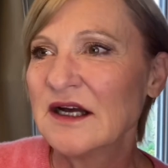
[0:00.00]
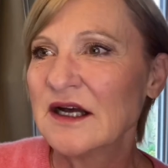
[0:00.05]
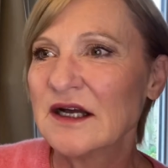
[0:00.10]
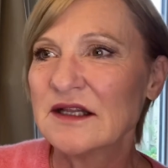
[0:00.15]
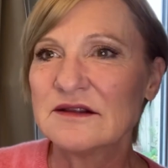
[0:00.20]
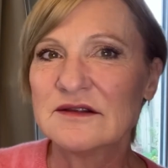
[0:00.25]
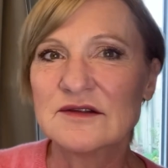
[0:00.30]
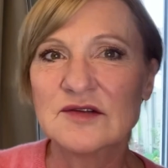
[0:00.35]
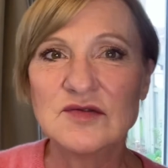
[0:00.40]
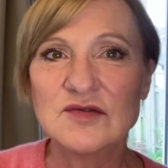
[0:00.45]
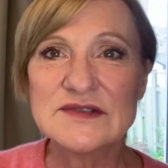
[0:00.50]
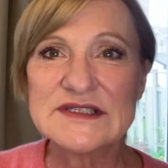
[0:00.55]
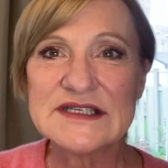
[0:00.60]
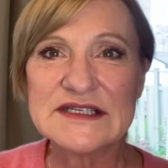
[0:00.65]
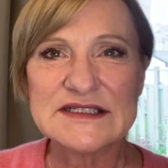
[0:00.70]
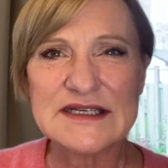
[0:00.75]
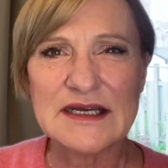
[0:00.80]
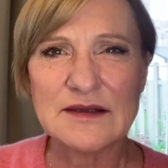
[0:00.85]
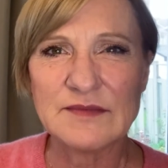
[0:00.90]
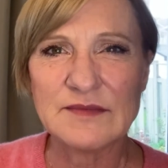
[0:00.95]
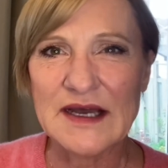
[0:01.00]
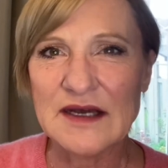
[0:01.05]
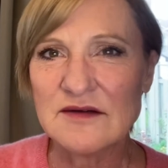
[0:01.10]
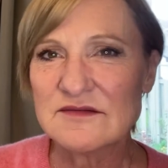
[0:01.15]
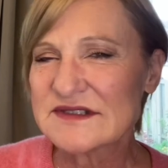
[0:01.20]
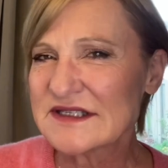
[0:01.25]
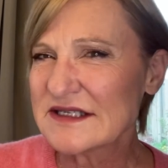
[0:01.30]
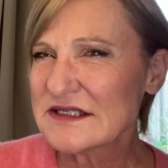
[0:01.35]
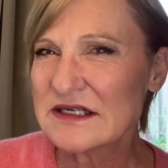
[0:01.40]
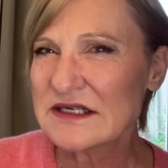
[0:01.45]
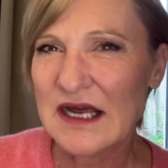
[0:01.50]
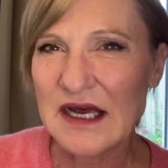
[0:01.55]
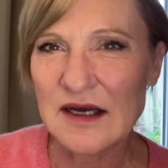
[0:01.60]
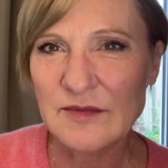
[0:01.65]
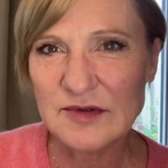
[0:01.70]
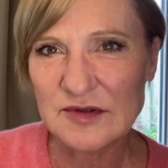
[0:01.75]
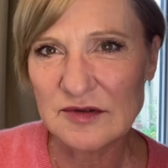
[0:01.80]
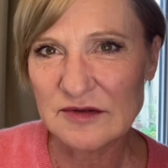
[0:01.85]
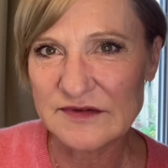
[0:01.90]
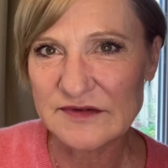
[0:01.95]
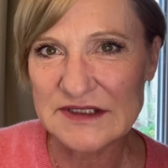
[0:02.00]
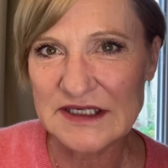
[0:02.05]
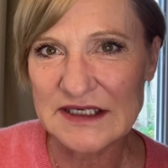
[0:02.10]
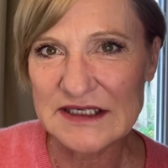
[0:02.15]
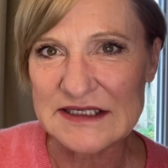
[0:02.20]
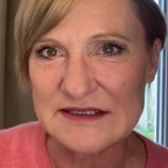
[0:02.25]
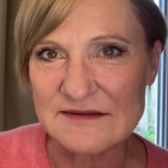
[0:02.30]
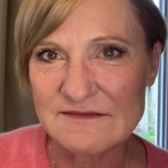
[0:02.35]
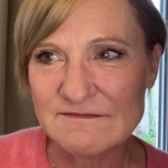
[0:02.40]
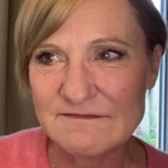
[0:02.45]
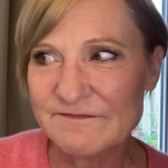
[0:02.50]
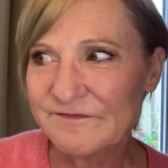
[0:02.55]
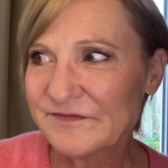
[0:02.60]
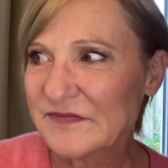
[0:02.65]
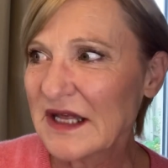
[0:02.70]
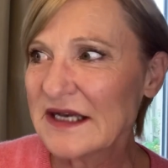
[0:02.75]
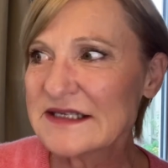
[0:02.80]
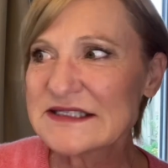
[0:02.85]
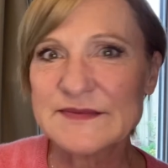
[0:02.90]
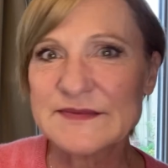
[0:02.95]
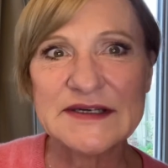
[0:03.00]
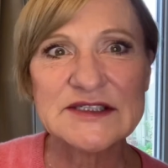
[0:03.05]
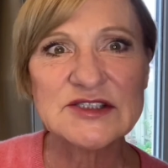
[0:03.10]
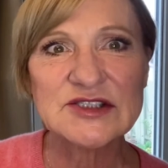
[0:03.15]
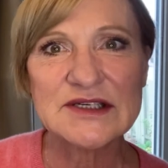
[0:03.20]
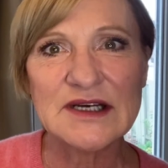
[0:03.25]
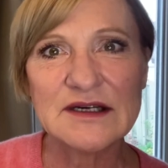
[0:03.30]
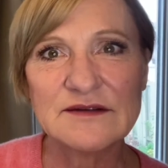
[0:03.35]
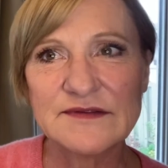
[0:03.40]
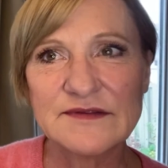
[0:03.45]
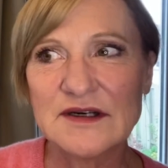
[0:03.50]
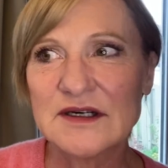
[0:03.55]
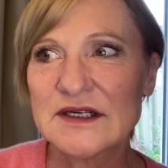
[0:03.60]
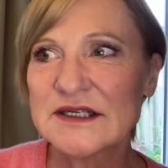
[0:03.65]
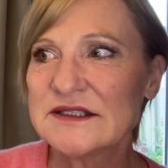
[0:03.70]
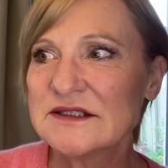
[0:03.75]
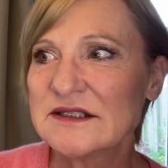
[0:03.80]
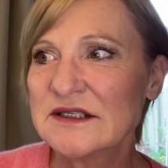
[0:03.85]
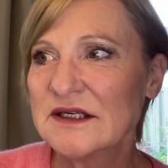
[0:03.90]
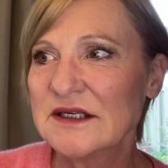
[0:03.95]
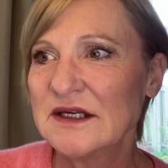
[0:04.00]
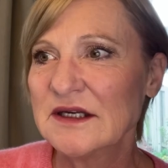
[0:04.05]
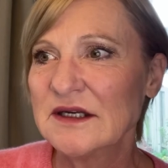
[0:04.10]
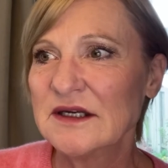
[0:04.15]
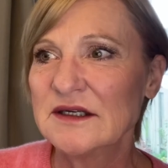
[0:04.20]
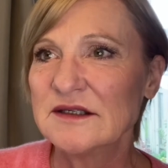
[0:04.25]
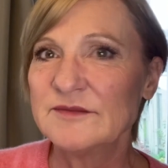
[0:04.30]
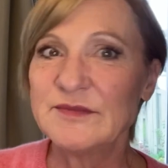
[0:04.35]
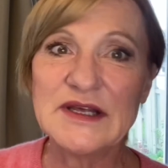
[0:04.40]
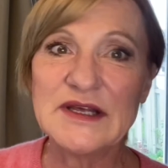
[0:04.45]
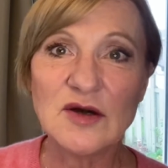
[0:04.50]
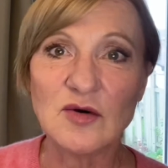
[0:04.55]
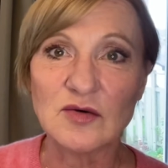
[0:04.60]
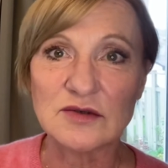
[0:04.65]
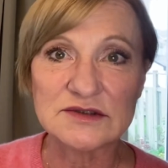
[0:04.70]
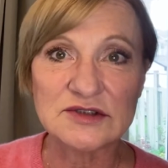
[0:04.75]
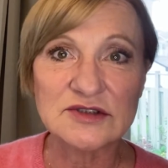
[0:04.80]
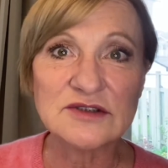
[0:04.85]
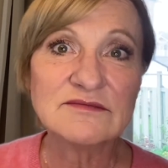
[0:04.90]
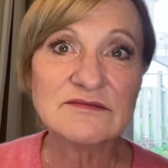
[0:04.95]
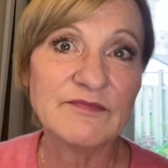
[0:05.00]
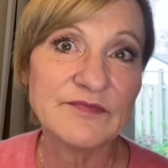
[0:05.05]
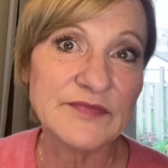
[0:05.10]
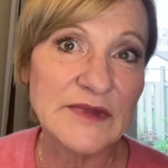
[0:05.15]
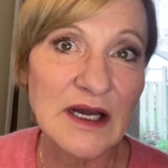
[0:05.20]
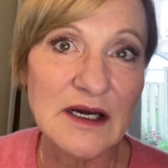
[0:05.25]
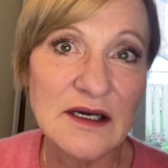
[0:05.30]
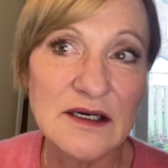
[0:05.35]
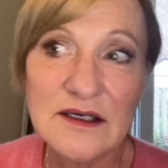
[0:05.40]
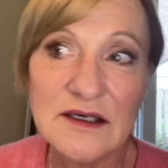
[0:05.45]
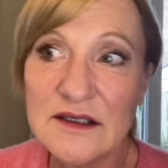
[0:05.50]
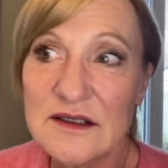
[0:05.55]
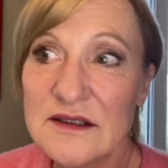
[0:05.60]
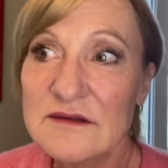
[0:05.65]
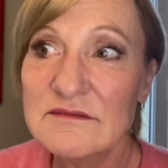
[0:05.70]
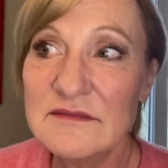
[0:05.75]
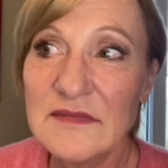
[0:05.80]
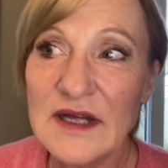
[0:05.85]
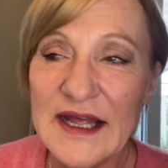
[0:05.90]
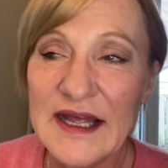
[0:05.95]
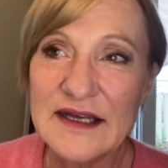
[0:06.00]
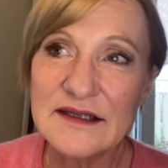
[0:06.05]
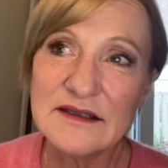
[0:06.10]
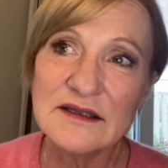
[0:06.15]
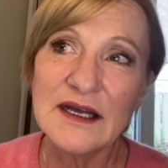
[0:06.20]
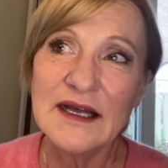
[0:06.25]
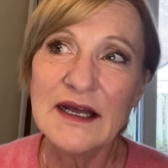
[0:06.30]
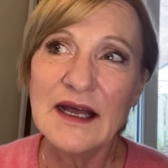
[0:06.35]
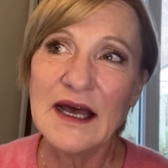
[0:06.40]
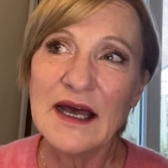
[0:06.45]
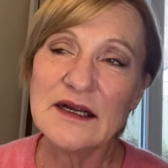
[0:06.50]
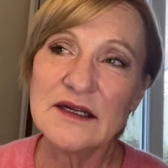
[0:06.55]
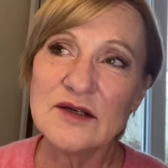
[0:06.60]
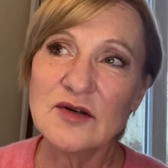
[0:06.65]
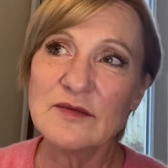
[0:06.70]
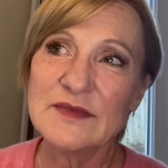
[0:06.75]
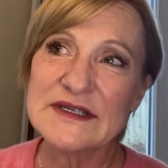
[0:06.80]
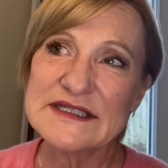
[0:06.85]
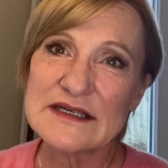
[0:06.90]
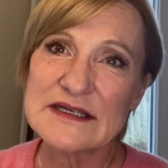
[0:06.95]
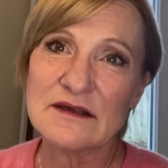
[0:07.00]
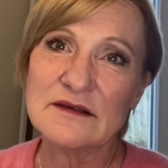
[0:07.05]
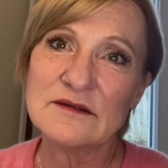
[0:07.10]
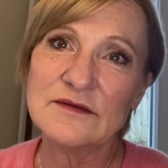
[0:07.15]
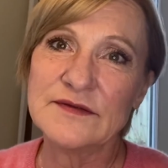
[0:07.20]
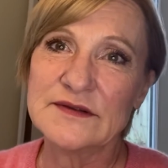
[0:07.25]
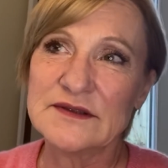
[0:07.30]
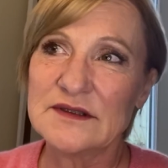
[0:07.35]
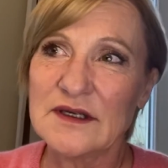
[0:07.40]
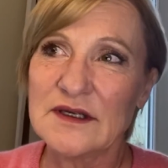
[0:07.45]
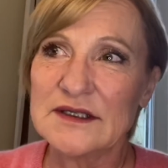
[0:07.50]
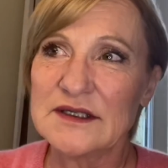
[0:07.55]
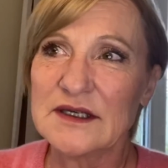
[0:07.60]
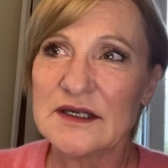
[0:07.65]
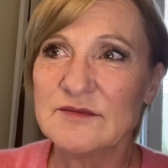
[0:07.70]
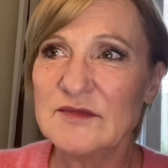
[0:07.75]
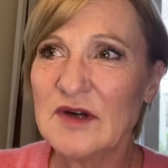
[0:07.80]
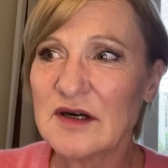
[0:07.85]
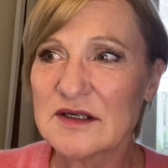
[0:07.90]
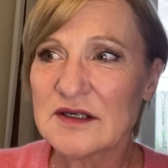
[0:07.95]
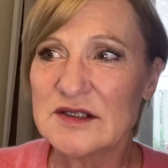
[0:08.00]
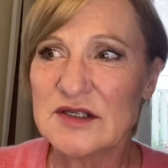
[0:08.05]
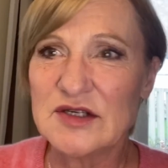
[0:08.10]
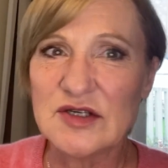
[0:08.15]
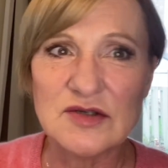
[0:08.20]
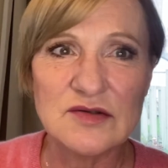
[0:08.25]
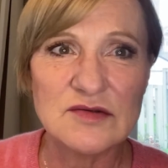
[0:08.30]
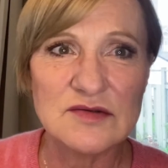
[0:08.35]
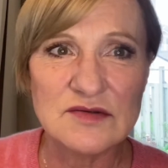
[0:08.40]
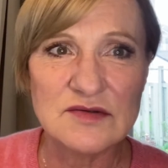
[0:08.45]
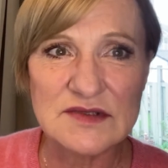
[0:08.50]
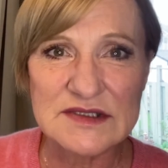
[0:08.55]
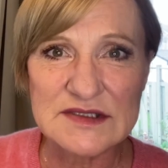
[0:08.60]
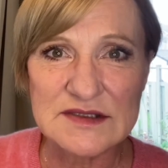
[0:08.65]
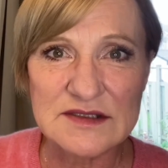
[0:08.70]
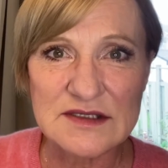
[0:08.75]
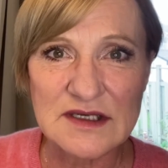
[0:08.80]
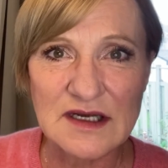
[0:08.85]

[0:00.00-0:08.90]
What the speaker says: Losing 10 pounds doesn't happen overnight, especially I find being older. And I know myself, and I'm not going to use